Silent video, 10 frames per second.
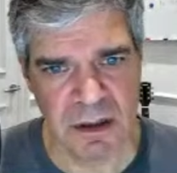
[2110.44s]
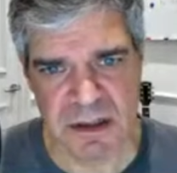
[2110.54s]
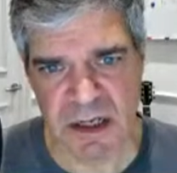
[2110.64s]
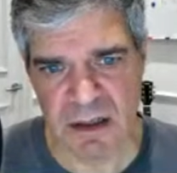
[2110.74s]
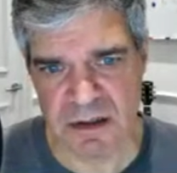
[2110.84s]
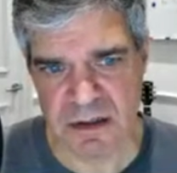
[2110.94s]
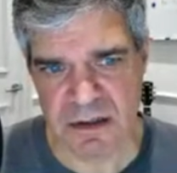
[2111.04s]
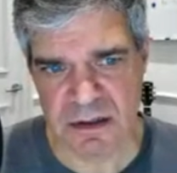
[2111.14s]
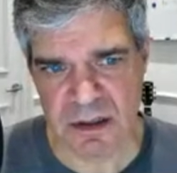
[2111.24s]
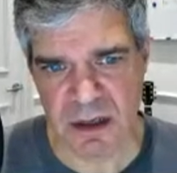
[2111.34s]

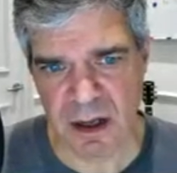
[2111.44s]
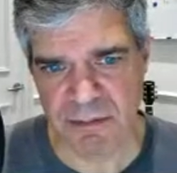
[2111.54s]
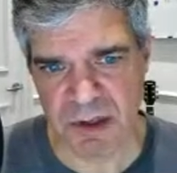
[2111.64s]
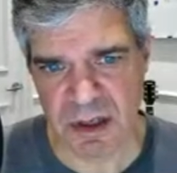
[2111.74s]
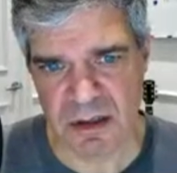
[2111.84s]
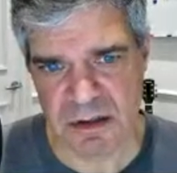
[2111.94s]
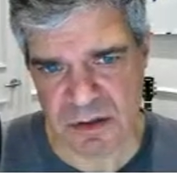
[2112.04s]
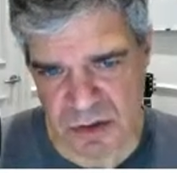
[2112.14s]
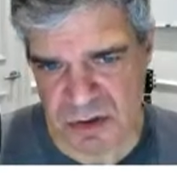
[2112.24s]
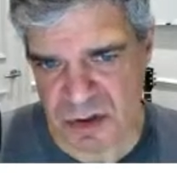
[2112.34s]
intense
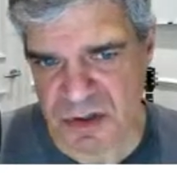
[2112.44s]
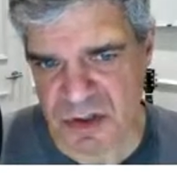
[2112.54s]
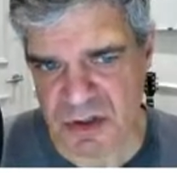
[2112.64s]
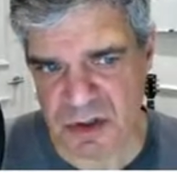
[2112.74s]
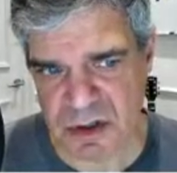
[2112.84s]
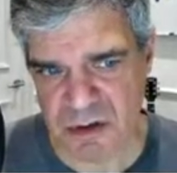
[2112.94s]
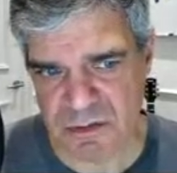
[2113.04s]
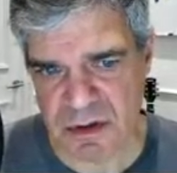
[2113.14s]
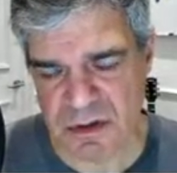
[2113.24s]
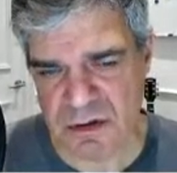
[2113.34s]
applications, usually this is good
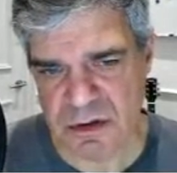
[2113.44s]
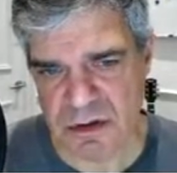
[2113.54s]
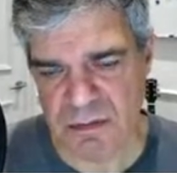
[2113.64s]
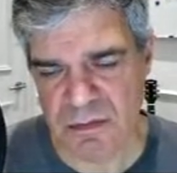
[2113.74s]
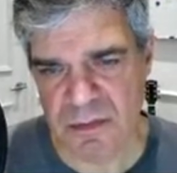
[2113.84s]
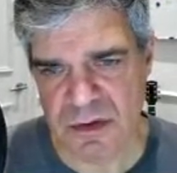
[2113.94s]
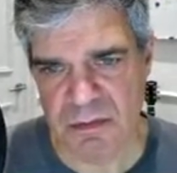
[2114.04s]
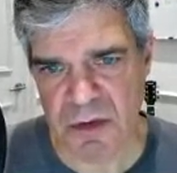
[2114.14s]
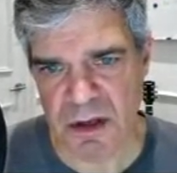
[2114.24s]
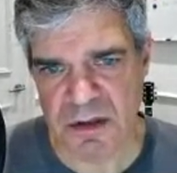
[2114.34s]
enough to do some
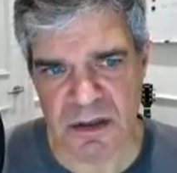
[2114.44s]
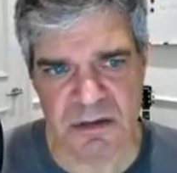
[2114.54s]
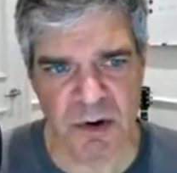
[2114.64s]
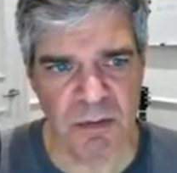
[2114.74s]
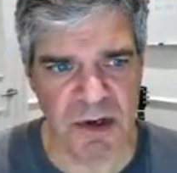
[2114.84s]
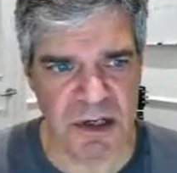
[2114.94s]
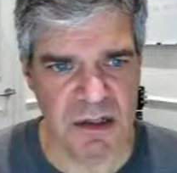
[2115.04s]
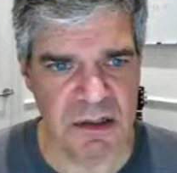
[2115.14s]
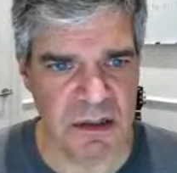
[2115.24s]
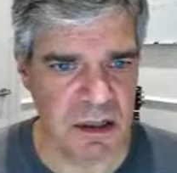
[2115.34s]
nice
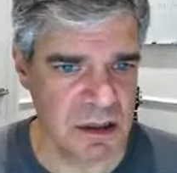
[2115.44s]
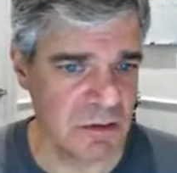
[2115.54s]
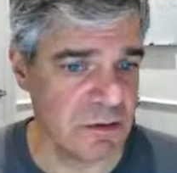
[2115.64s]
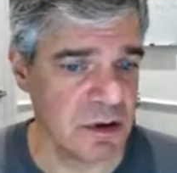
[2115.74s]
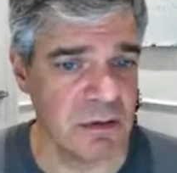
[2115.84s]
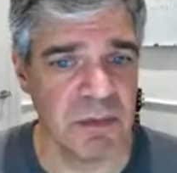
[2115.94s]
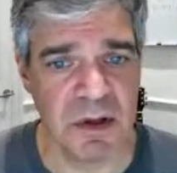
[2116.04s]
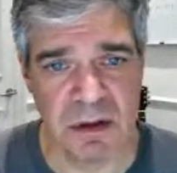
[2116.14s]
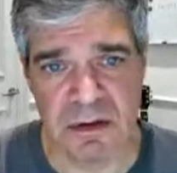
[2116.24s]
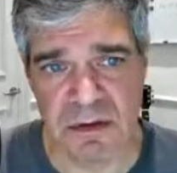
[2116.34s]
experimentation and even
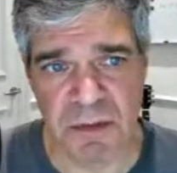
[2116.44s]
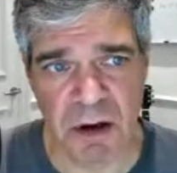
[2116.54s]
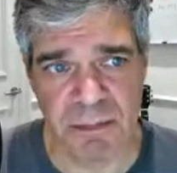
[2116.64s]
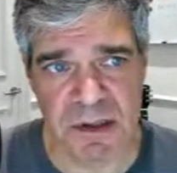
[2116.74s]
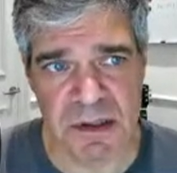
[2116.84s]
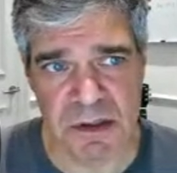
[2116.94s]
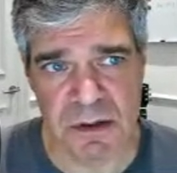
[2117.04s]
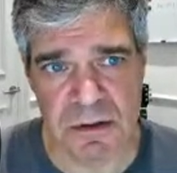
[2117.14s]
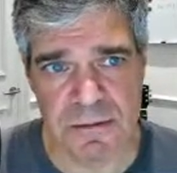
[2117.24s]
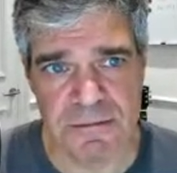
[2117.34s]
compete in some
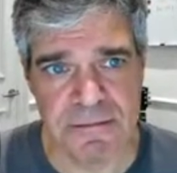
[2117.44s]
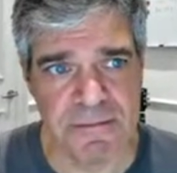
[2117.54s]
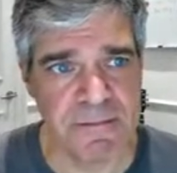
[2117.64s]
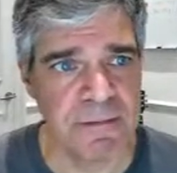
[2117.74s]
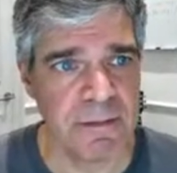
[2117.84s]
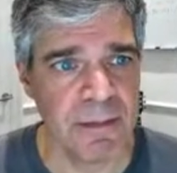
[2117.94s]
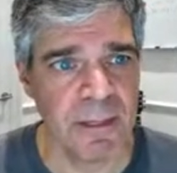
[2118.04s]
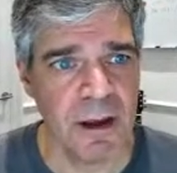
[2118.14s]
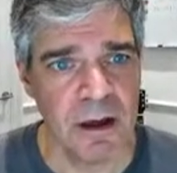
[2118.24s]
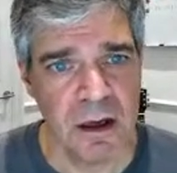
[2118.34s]
competitions.
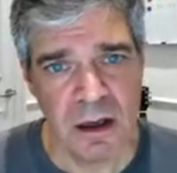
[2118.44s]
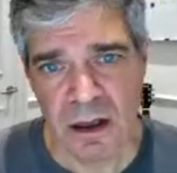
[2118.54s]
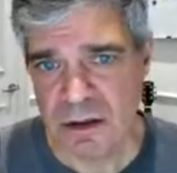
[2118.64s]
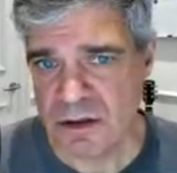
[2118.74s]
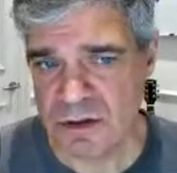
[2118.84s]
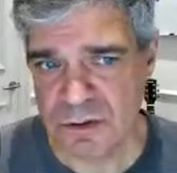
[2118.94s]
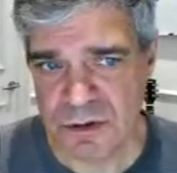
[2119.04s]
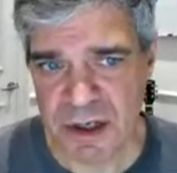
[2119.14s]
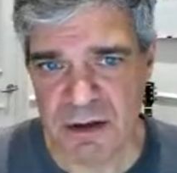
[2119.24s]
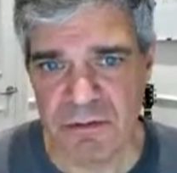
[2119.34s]
This is
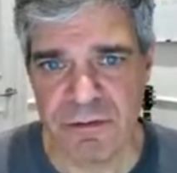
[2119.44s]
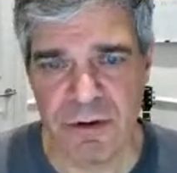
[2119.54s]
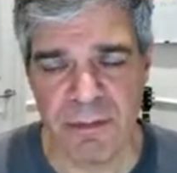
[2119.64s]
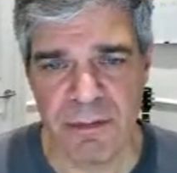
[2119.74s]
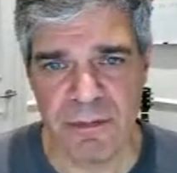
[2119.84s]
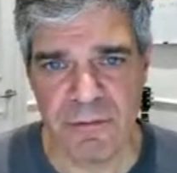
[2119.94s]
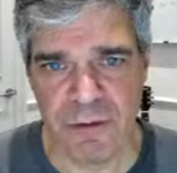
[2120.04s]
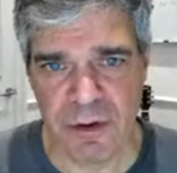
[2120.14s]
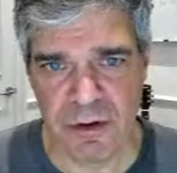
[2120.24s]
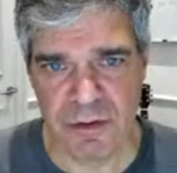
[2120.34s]
great for
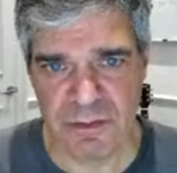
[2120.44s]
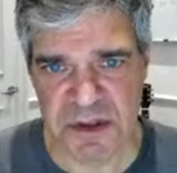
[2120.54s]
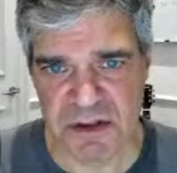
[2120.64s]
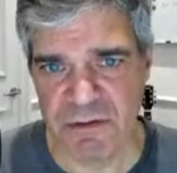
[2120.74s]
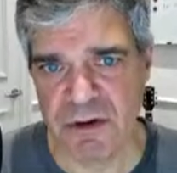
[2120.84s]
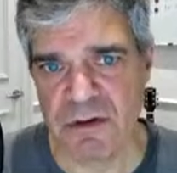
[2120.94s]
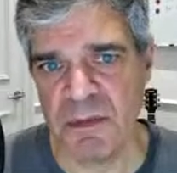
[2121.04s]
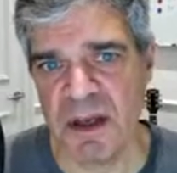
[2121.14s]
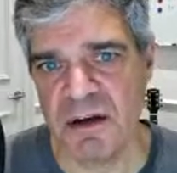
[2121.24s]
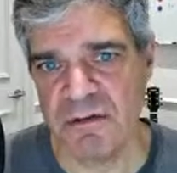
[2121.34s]
the specific
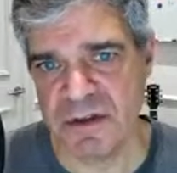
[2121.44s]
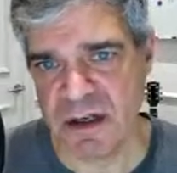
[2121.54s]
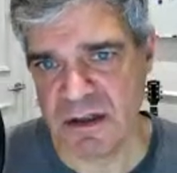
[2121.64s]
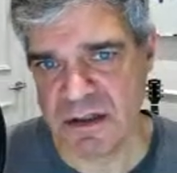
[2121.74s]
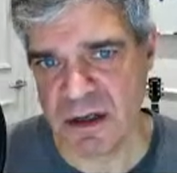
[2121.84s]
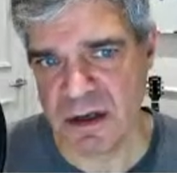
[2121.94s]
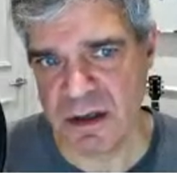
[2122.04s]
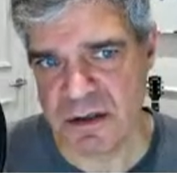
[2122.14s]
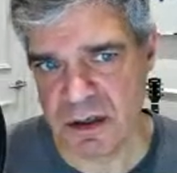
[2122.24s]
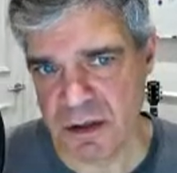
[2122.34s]
domain of data
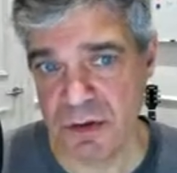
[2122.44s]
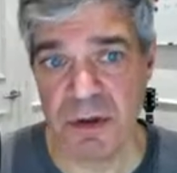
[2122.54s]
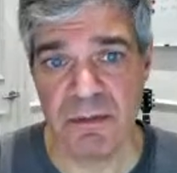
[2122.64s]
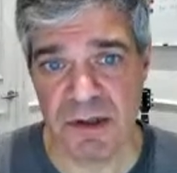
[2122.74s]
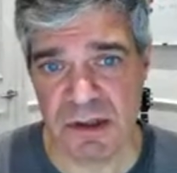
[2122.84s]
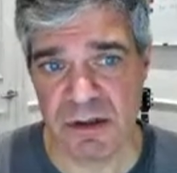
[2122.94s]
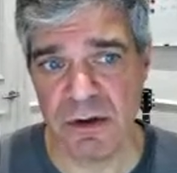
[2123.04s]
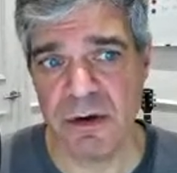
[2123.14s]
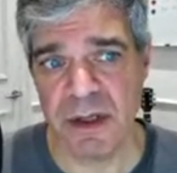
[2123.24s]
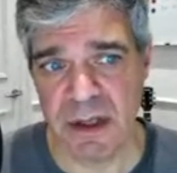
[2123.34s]
science, including machine
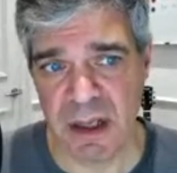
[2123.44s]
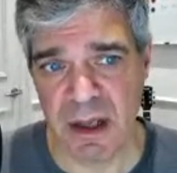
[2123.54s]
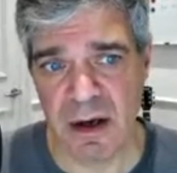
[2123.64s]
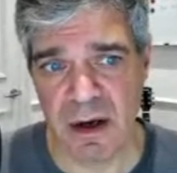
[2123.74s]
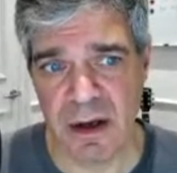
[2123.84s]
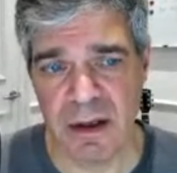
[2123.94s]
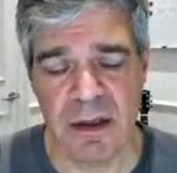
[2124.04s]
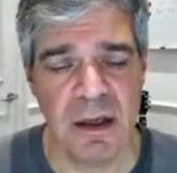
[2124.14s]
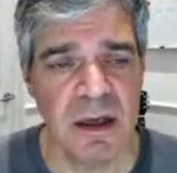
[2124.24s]
learning and AI.